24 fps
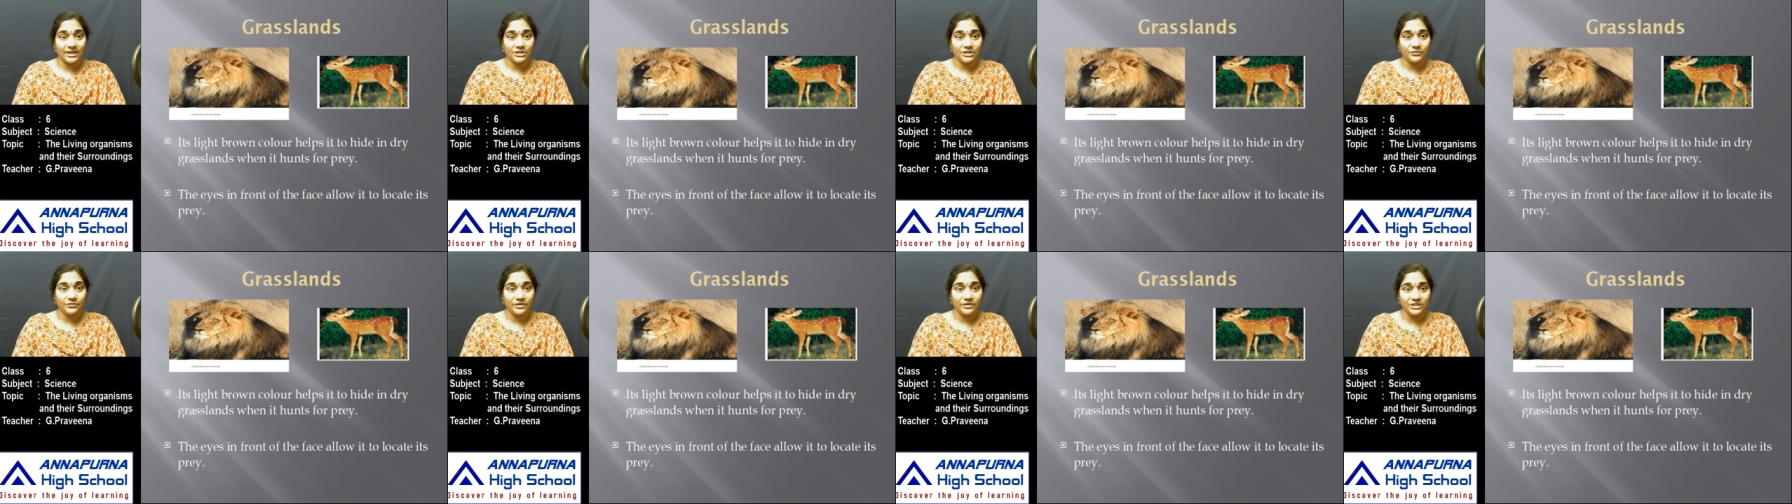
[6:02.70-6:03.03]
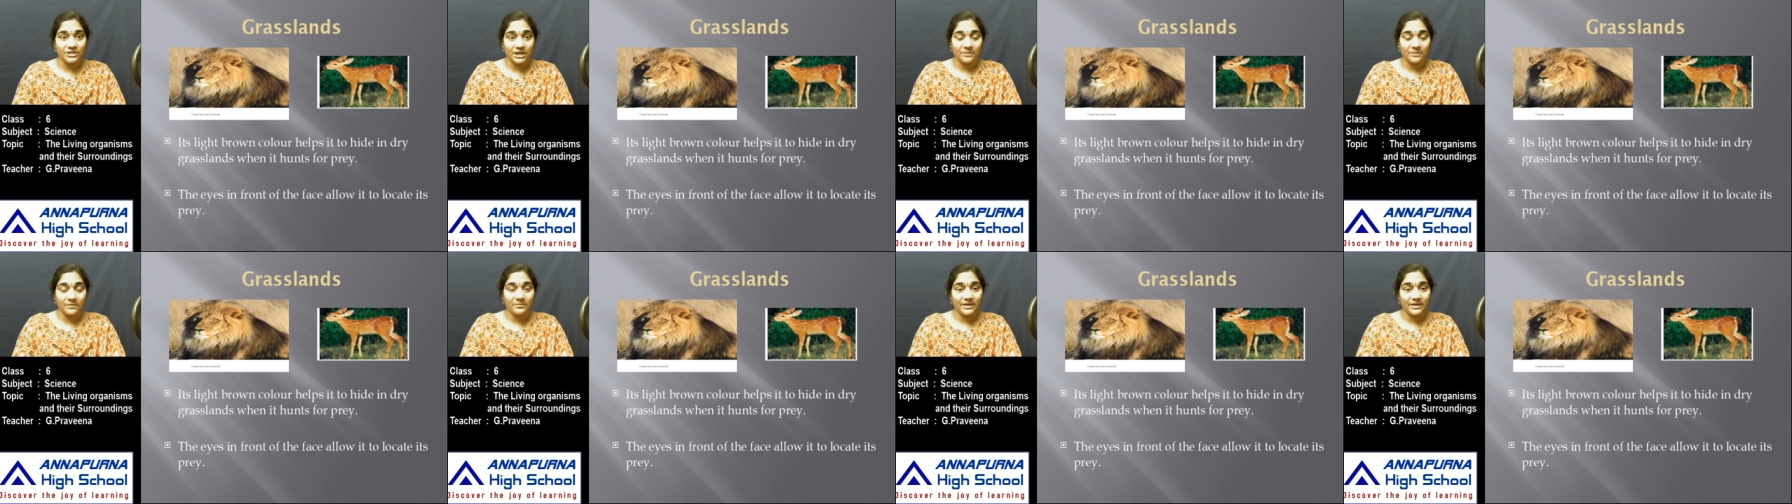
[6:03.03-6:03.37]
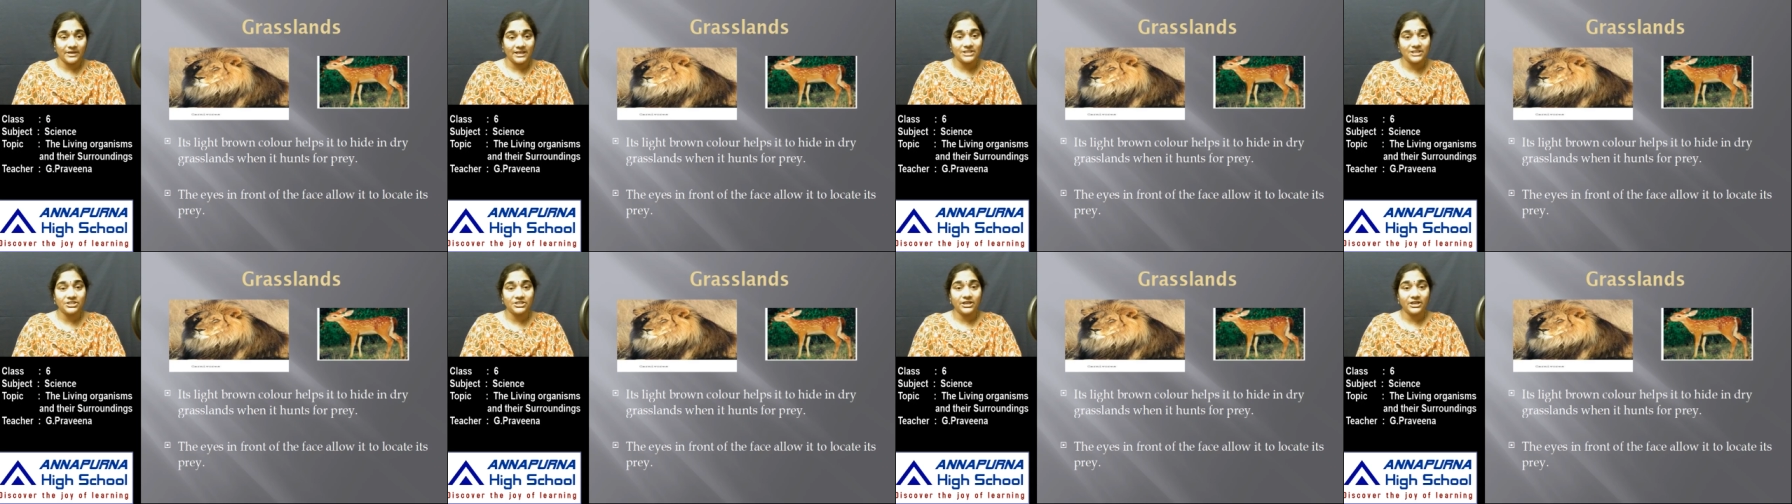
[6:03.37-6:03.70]
eyes which are
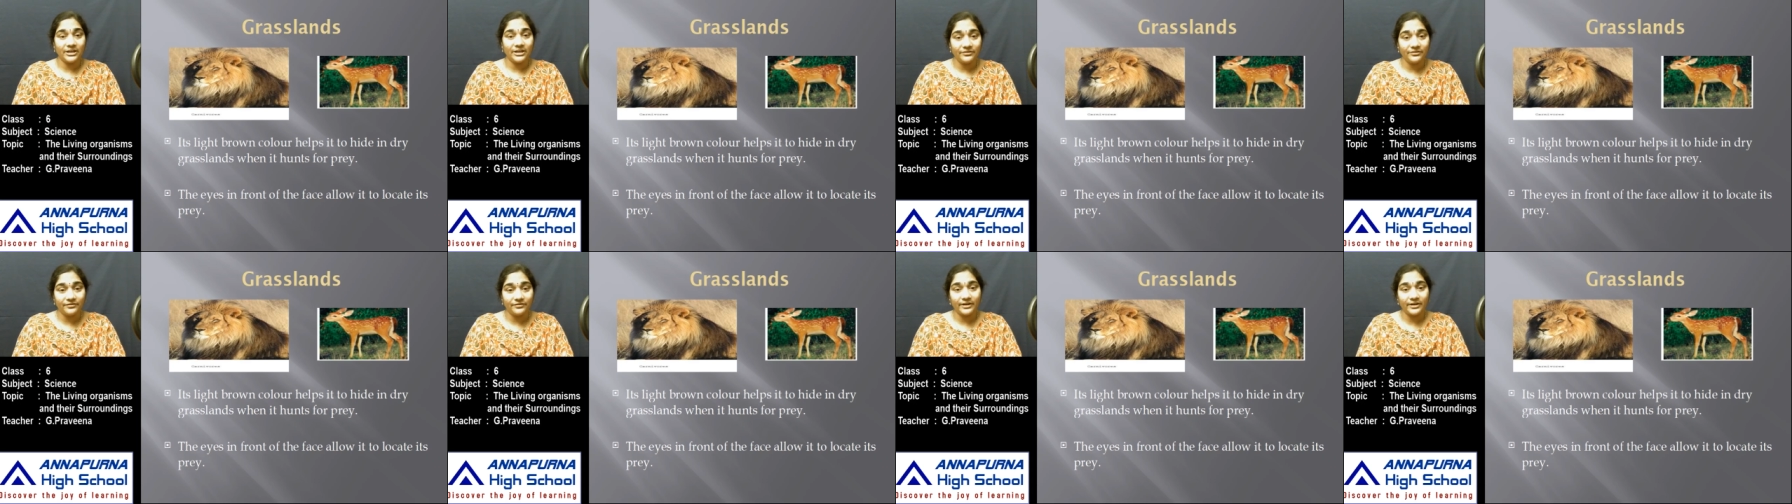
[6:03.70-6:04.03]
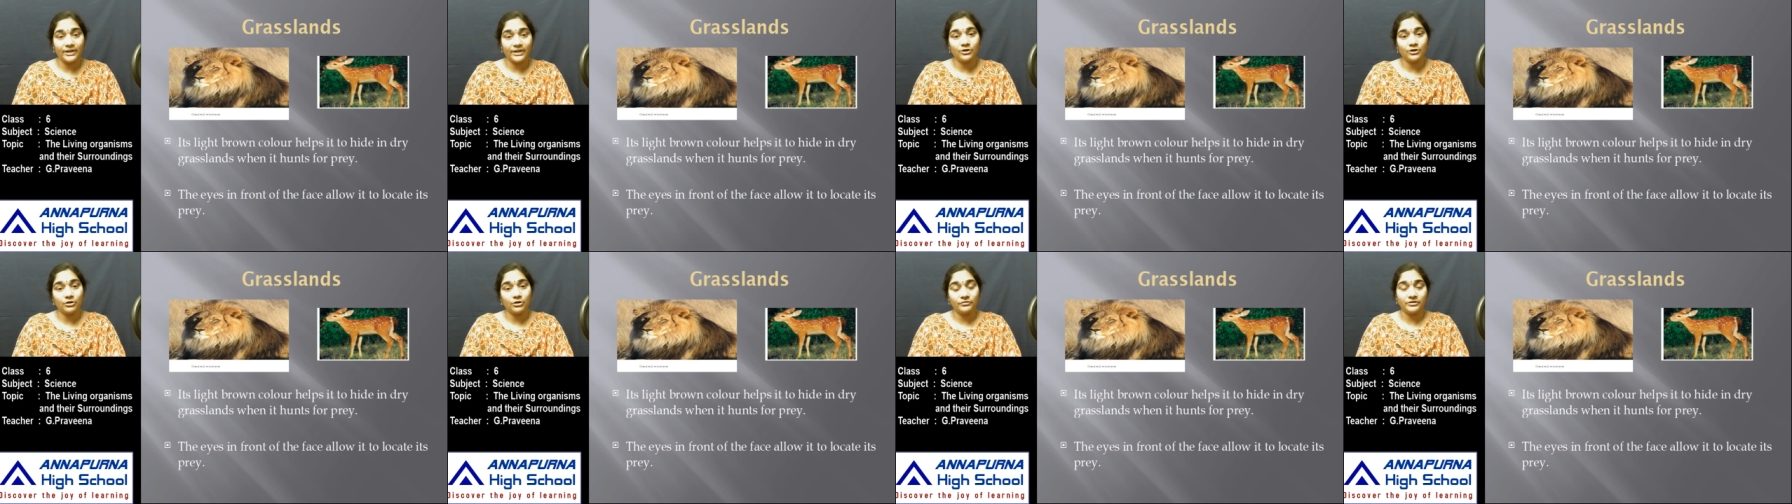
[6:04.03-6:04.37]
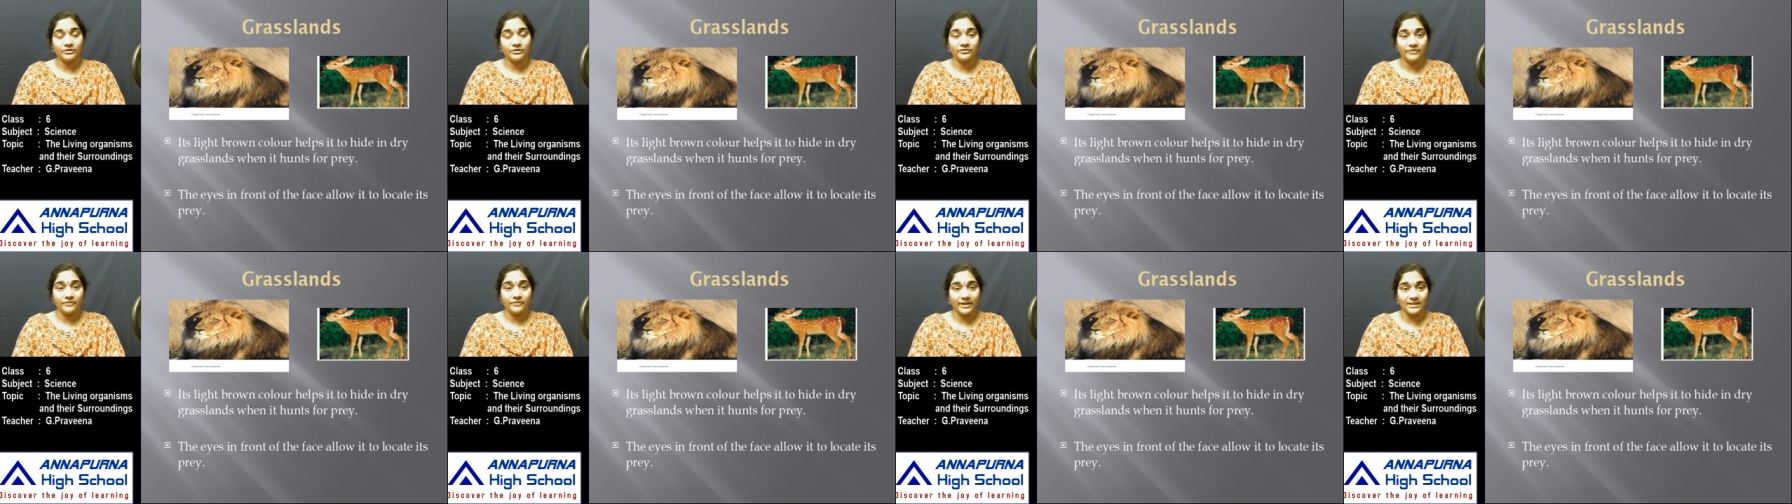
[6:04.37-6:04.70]
placed in front
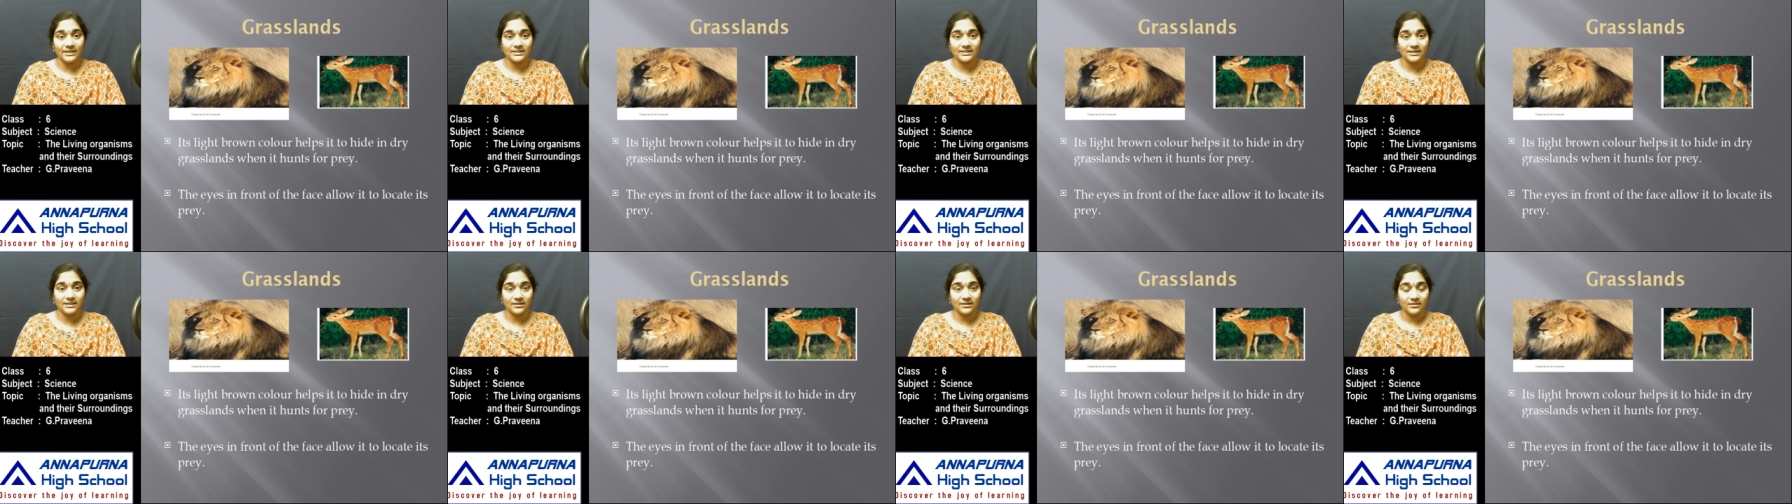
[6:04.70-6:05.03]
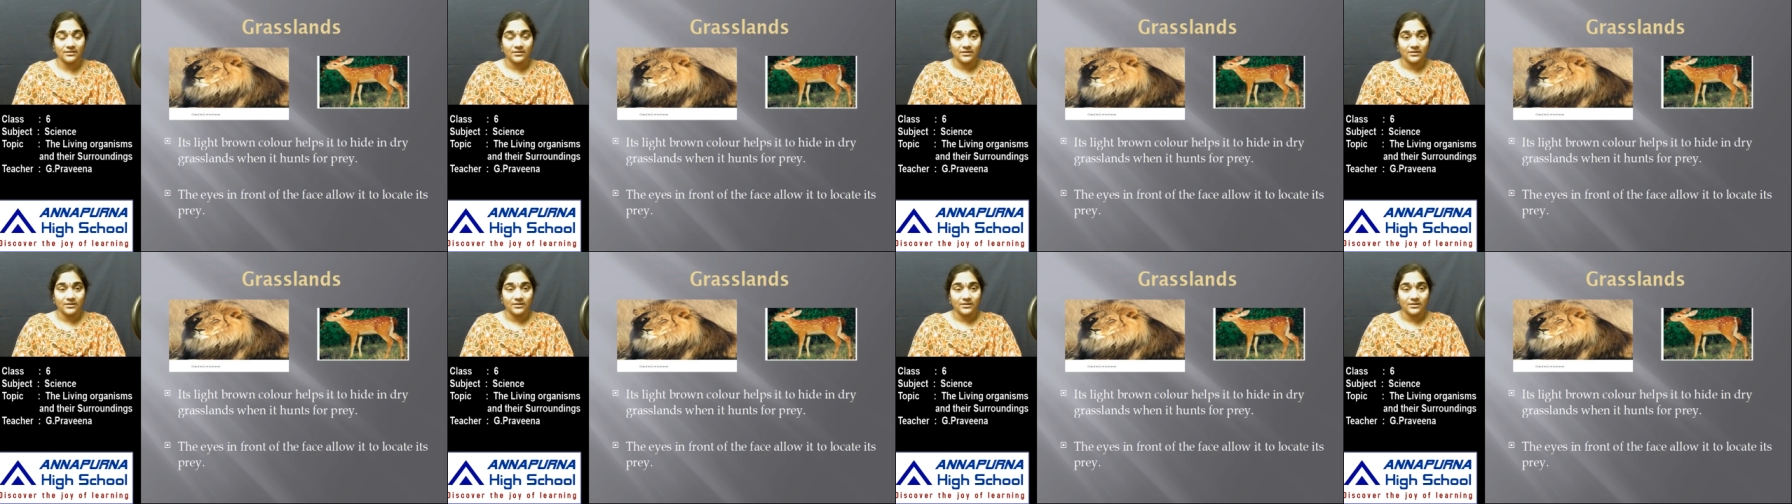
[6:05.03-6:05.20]
of the face.